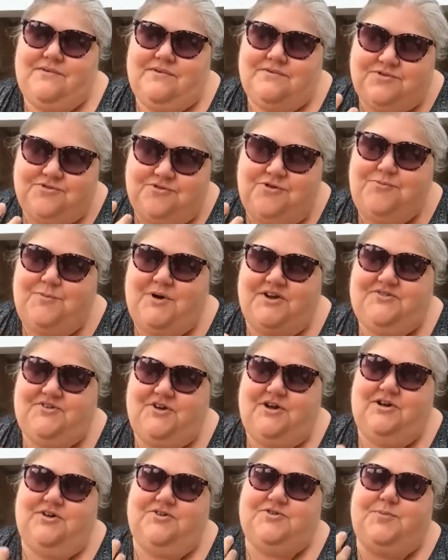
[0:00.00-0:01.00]
through my
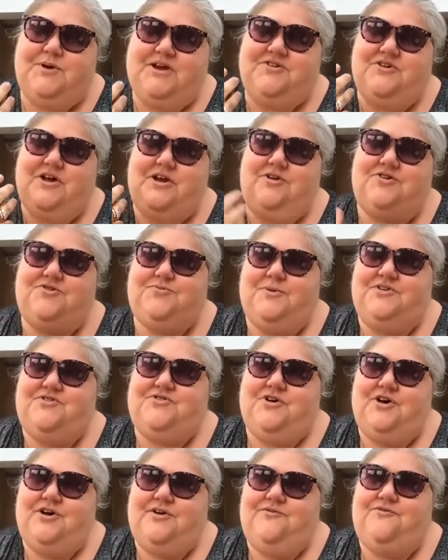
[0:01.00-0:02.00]
sight loss, because I lost my
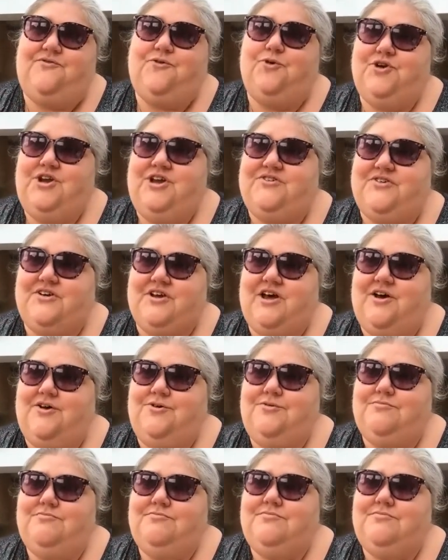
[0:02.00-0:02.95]
sight 4 years ago,